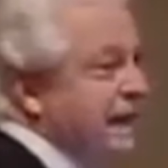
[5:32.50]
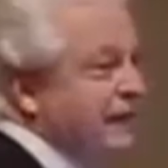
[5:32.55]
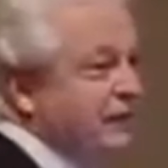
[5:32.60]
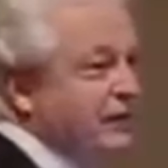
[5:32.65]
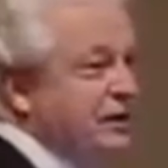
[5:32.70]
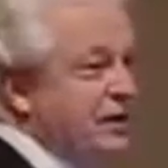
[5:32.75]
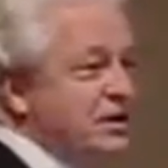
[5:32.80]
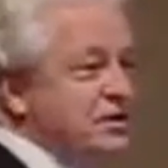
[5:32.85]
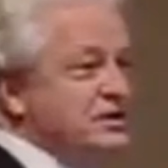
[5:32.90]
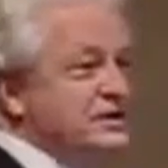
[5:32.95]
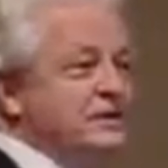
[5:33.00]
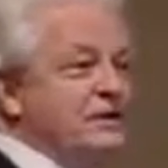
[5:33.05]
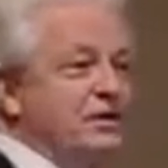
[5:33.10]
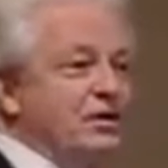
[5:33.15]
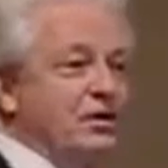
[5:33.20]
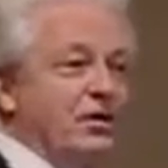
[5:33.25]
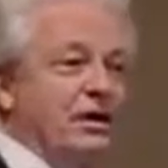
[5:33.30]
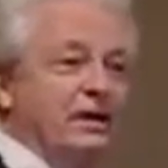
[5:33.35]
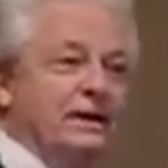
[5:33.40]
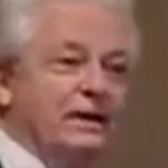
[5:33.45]
for those of you who
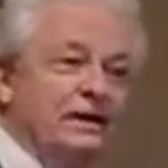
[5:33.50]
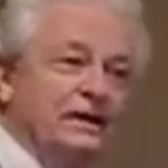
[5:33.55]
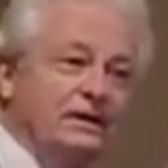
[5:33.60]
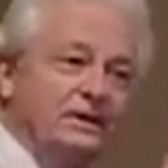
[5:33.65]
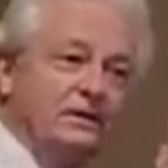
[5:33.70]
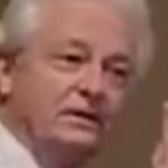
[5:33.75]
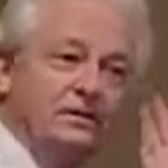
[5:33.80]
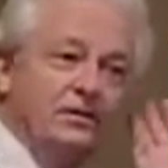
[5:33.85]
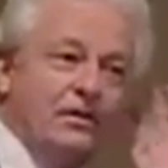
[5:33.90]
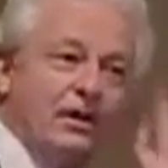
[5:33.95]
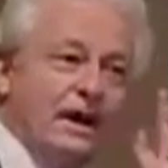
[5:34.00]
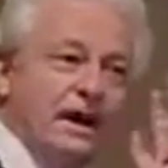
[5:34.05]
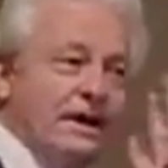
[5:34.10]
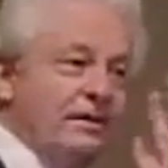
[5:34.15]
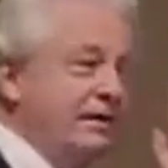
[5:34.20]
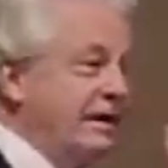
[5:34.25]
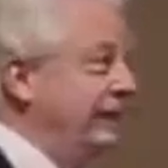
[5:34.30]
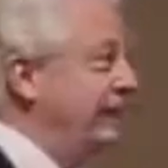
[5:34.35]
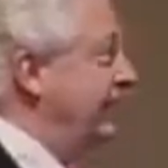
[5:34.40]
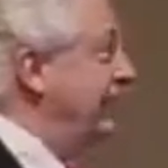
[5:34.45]
are a little gray
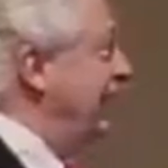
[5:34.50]
around the